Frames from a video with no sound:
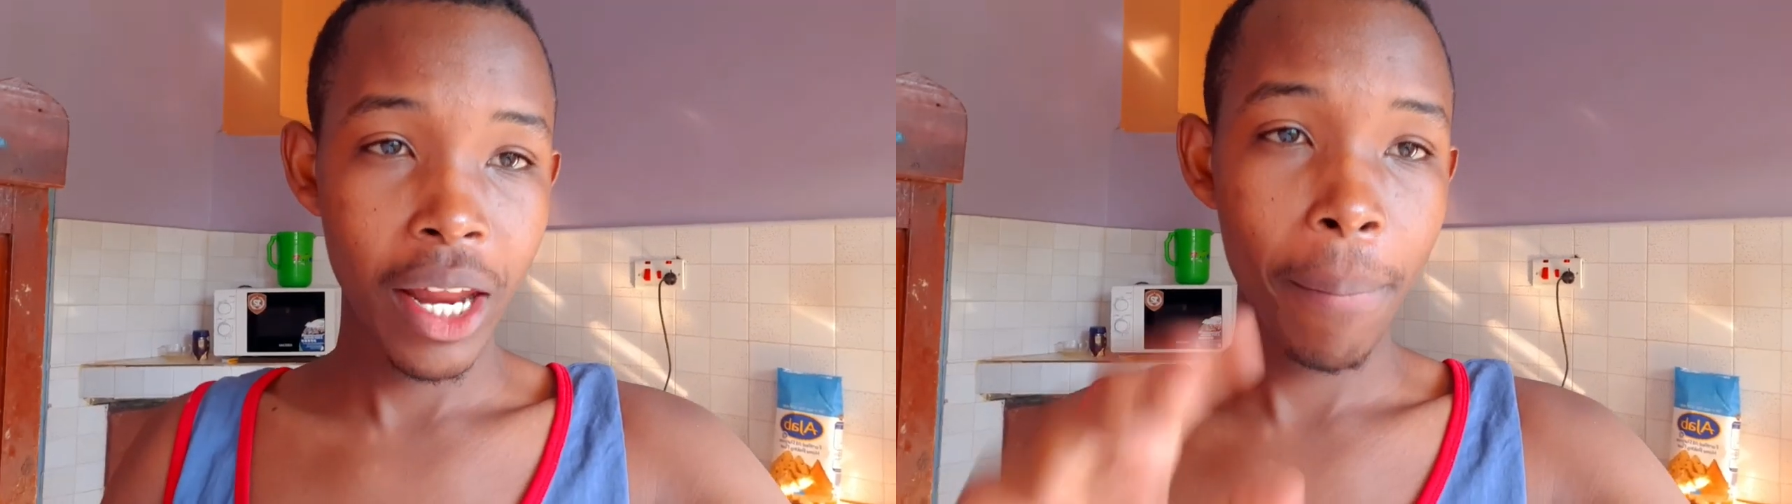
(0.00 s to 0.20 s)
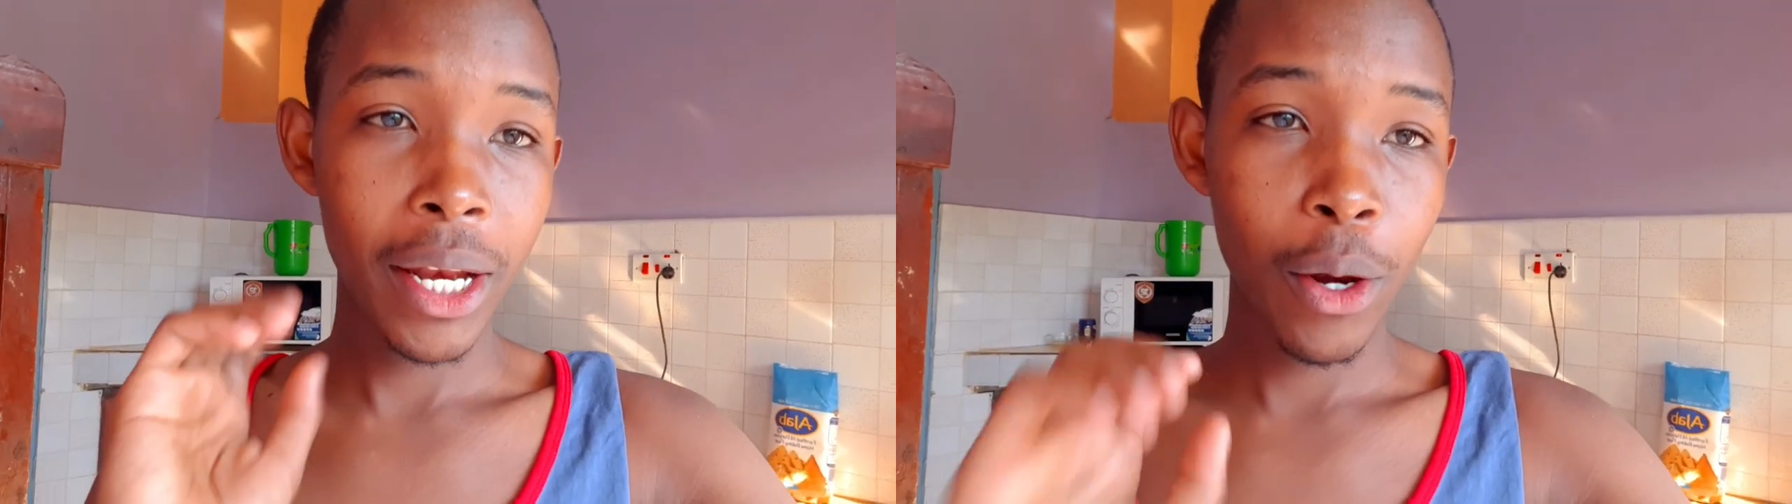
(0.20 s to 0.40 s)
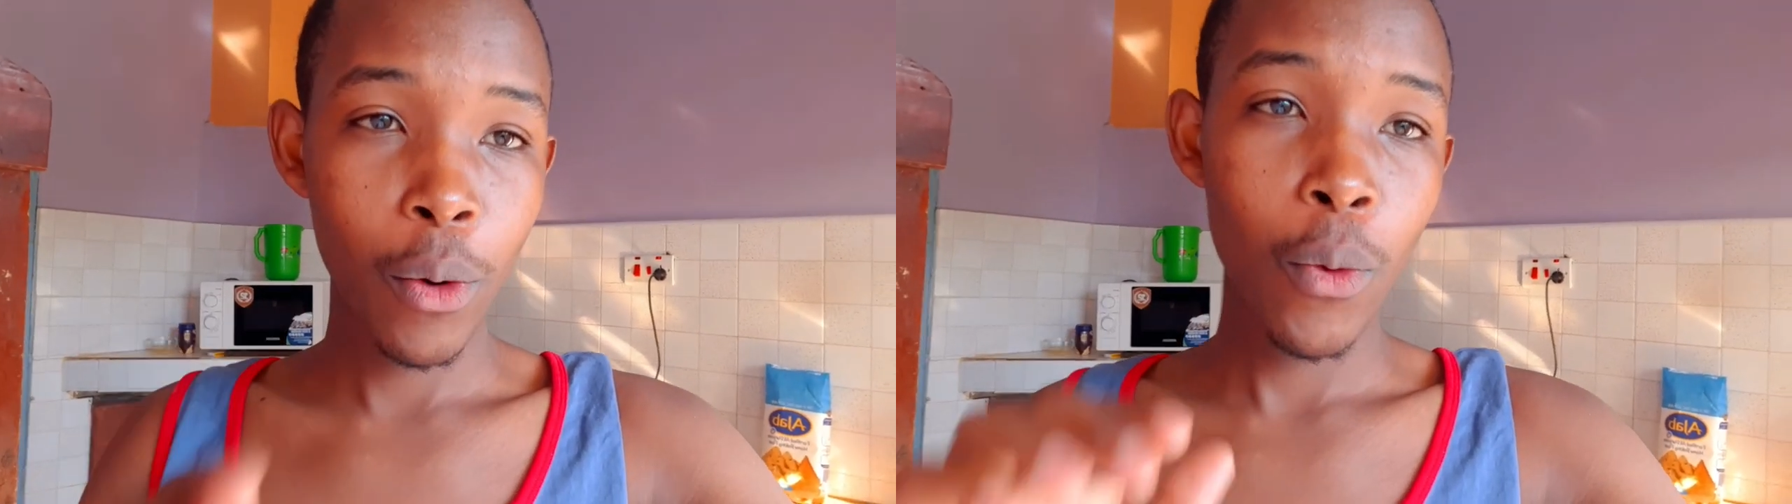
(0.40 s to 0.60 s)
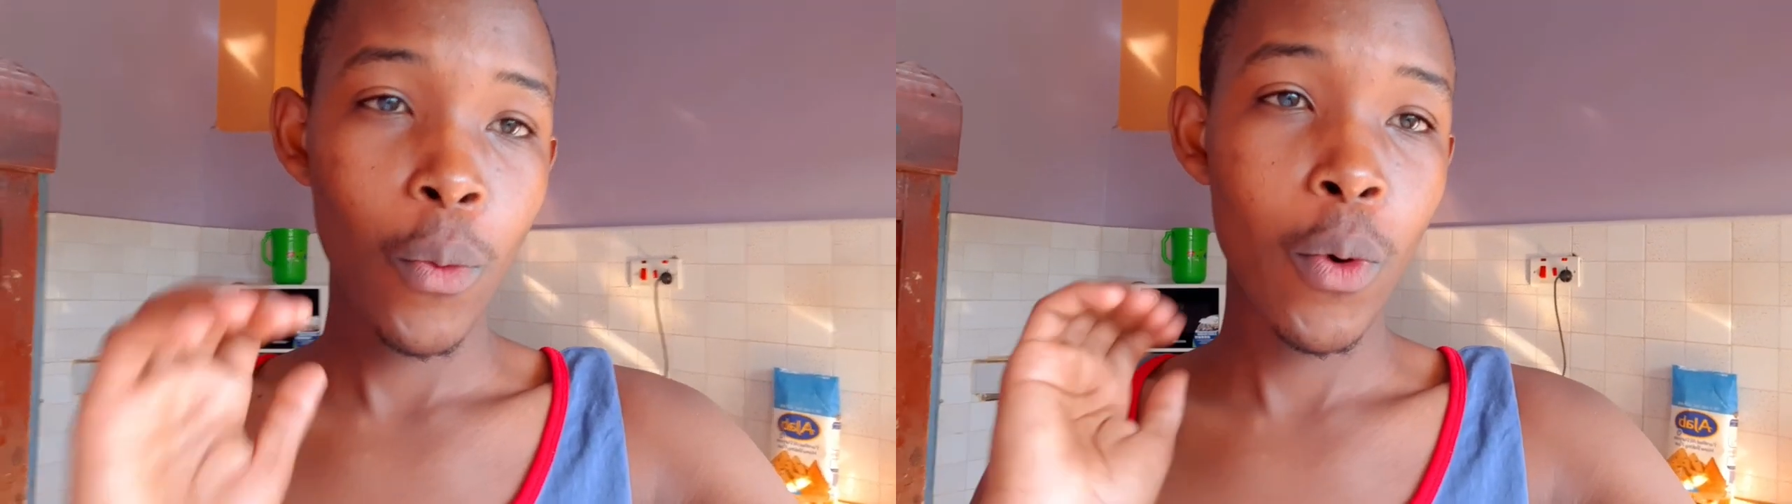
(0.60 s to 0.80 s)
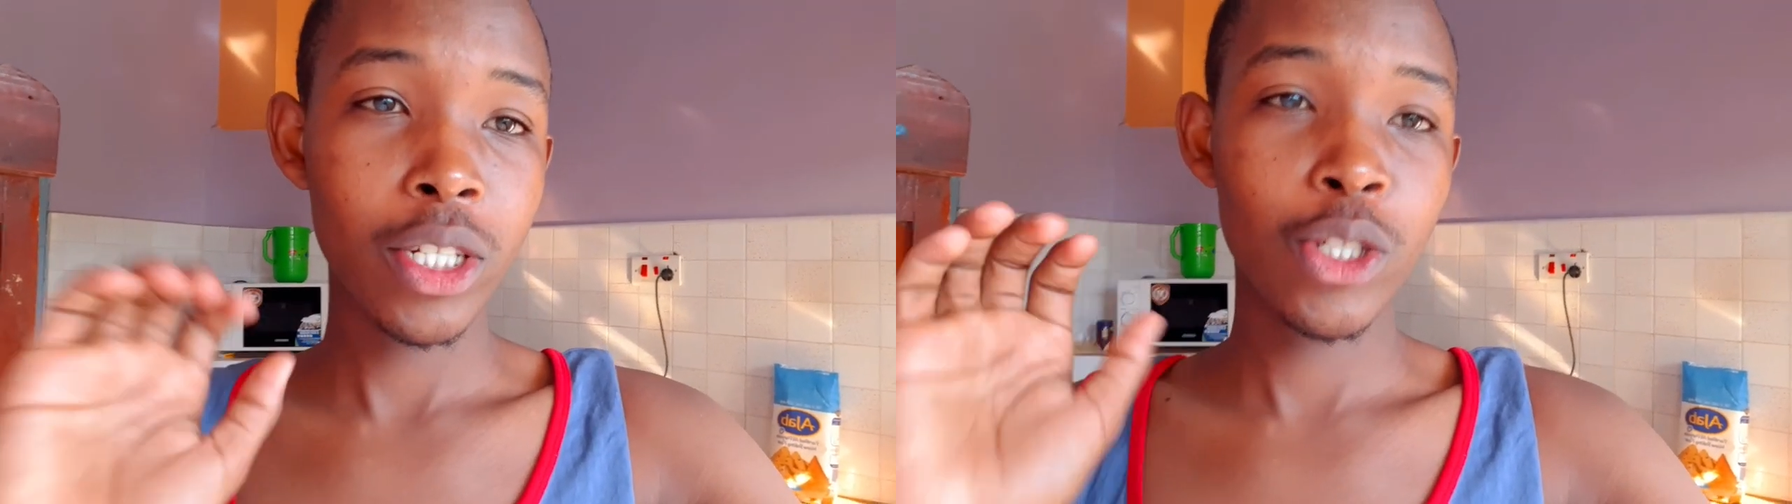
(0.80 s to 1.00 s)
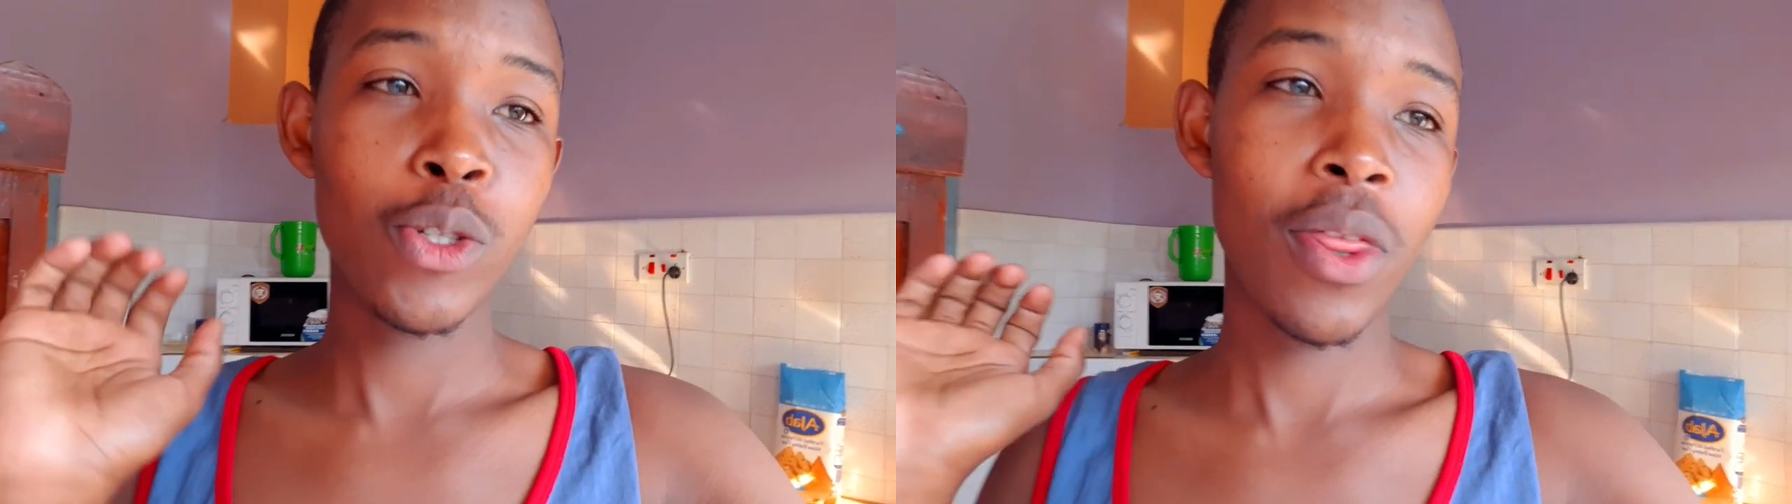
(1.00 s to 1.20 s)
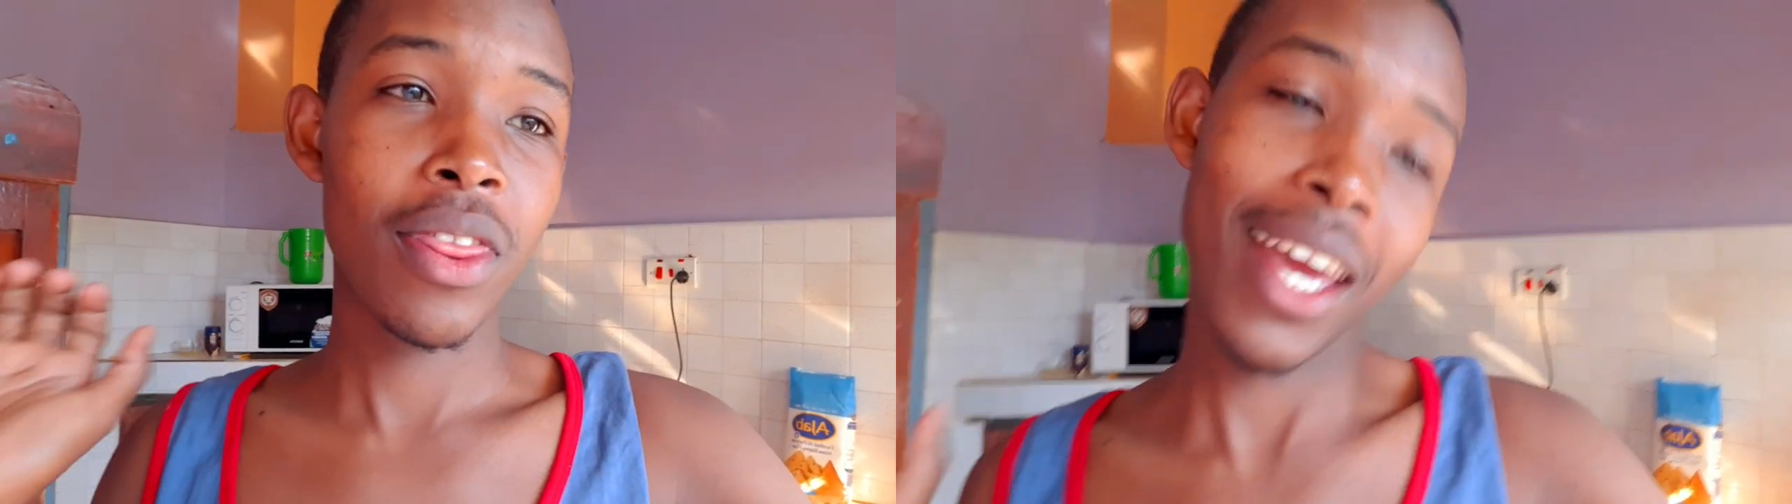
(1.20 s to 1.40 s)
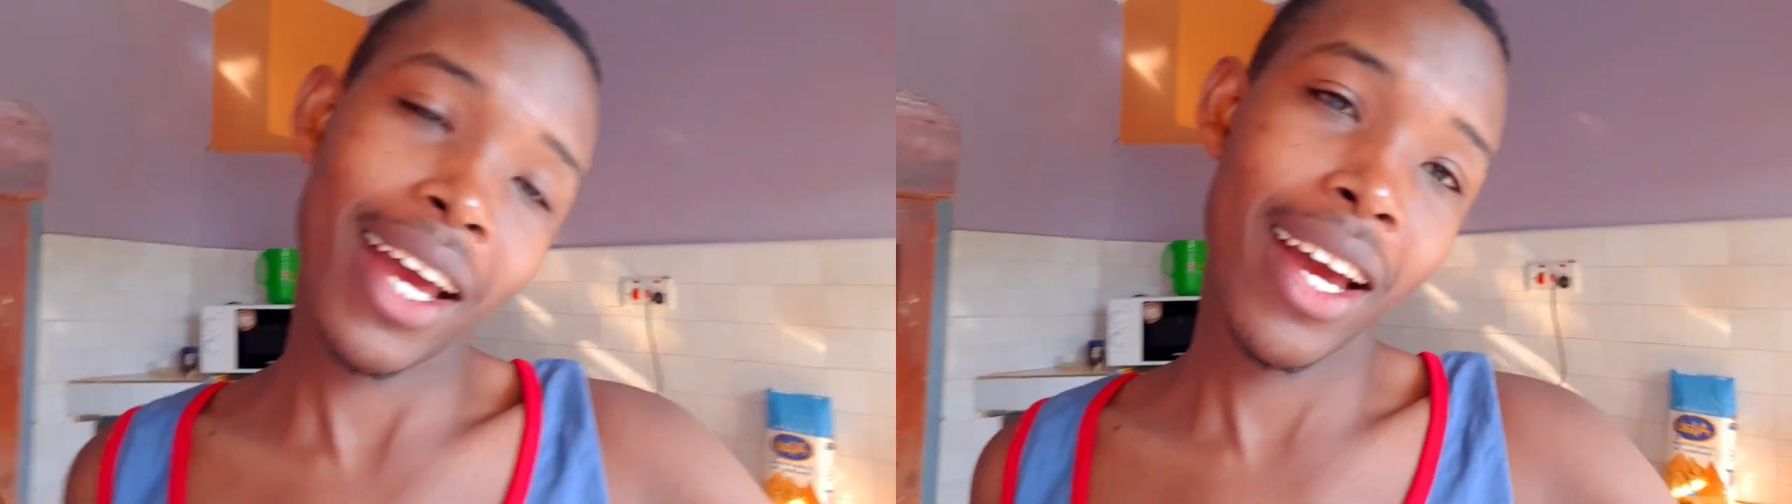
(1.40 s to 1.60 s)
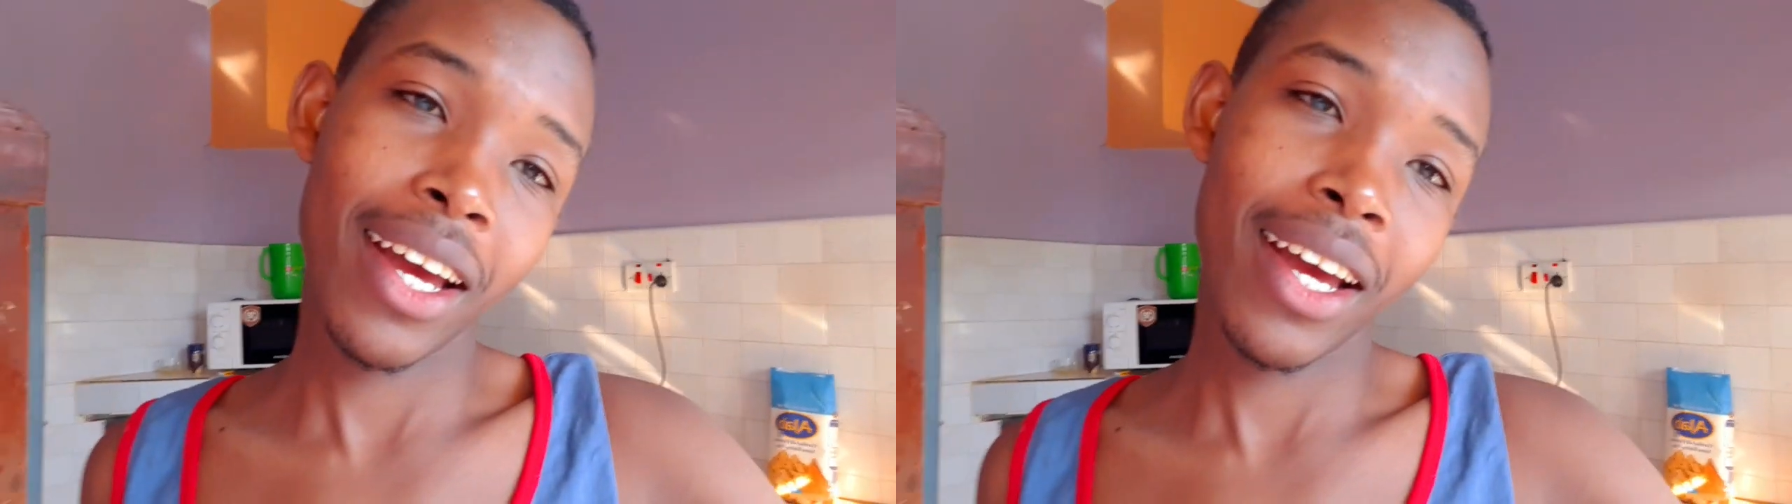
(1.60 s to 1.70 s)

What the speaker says: Let me know what you think.